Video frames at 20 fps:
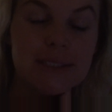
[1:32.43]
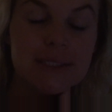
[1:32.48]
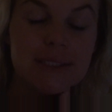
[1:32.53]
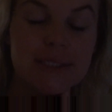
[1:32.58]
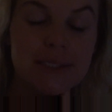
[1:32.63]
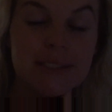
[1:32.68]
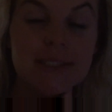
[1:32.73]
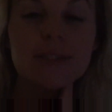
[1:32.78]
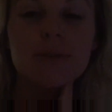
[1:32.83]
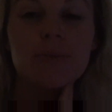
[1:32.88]

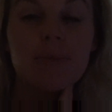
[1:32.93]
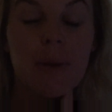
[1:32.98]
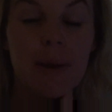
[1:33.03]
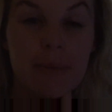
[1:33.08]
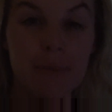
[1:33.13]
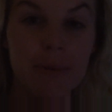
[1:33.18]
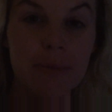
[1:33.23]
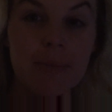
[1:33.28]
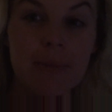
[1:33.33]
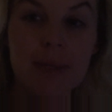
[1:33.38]
because he'll
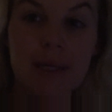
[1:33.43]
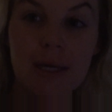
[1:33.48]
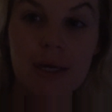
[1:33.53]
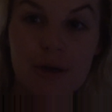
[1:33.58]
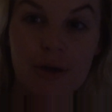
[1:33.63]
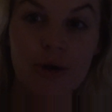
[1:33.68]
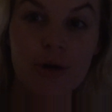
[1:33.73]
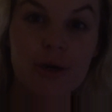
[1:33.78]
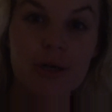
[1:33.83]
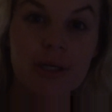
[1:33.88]
probably be
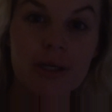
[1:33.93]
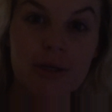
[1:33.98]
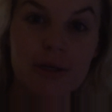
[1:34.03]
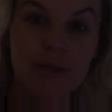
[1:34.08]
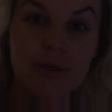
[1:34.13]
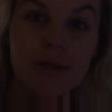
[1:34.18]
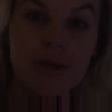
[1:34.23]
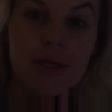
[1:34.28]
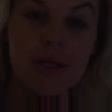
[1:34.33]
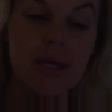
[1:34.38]
hungry
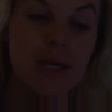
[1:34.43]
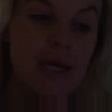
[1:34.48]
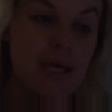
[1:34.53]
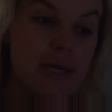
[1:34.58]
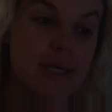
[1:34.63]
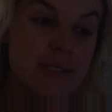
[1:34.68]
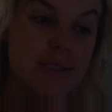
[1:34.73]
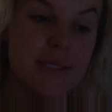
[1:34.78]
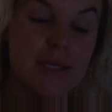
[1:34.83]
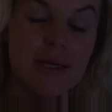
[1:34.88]
or
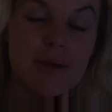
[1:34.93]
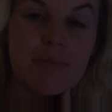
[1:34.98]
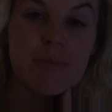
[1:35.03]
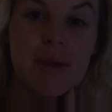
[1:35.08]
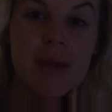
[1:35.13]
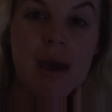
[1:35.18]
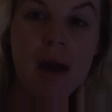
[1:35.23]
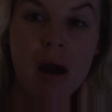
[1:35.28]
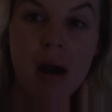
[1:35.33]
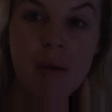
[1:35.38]
he's going to
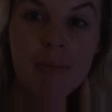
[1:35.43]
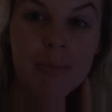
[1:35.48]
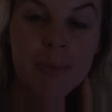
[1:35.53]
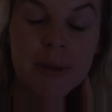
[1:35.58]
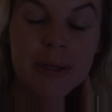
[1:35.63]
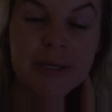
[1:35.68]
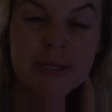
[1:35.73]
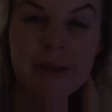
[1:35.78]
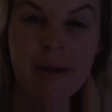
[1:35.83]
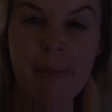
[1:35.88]
be up
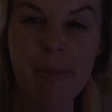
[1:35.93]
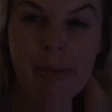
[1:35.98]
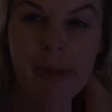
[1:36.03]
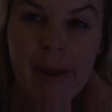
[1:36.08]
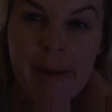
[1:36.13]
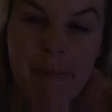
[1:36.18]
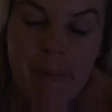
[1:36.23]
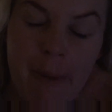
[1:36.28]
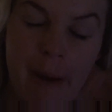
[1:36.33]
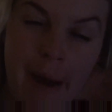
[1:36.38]
or
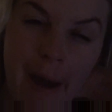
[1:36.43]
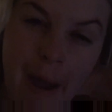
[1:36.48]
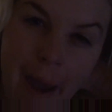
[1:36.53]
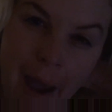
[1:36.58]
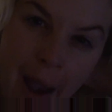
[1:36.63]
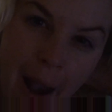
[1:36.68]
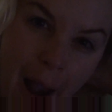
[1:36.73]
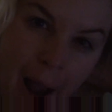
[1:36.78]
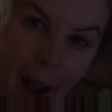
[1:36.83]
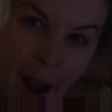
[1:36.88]
something, but
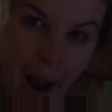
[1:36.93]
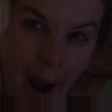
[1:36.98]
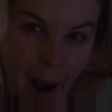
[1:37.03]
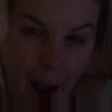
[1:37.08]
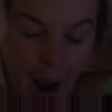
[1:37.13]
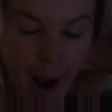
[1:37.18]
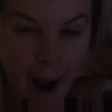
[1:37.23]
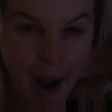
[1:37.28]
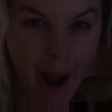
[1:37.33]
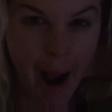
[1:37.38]

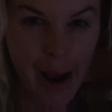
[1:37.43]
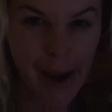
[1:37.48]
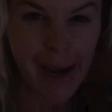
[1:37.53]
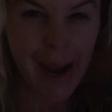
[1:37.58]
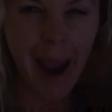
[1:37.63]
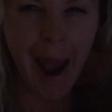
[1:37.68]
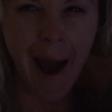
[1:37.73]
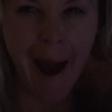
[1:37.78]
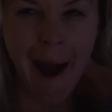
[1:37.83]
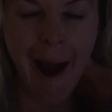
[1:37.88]

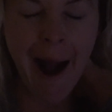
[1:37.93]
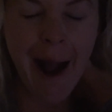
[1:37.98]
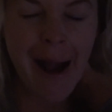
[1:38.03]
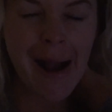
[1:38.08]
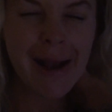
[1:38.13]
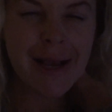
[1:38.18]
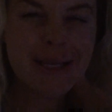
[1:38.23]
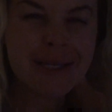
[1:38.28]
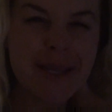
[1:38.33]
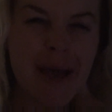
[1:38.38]
yeah,
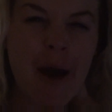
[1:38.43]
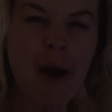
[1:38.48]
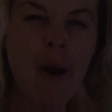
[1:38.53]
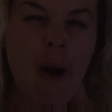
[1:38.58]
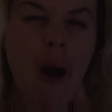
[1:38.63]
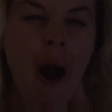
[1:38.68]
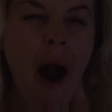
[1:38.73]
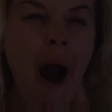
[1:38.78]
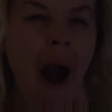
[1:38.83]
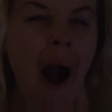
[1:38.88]

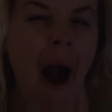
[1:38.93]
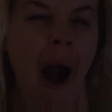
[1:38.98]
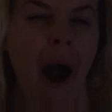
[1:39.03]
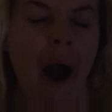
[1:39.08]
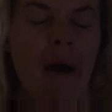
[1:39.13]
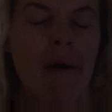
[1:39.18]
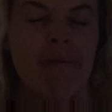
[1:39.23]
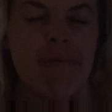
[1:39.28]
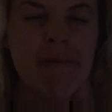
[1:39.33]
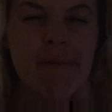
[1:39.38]
so
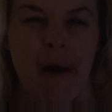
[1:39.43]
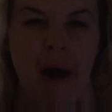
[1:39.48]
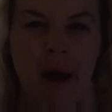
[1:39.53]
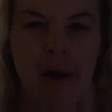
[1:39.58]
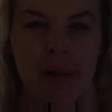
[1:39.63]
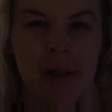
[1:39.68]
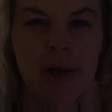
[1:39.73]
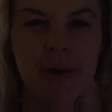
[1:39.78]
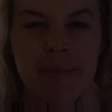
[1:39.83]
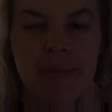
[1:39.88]

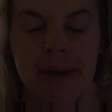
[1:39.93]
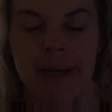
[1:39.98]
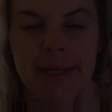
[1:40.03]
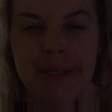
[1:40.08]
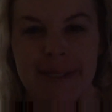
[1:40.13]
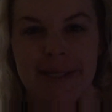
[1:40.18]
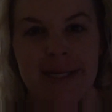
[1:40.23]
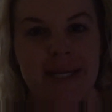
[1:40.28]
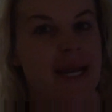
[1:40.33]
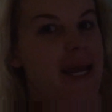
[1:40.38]
follow me
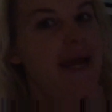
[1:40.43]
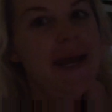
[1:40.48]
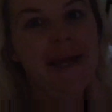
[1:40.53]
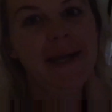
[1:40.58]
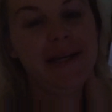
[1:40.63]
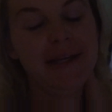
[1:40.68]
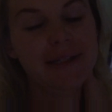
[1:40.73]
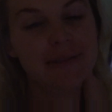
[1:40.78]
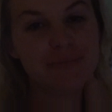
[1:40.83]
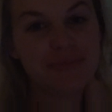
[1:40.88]

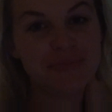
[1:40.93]
today.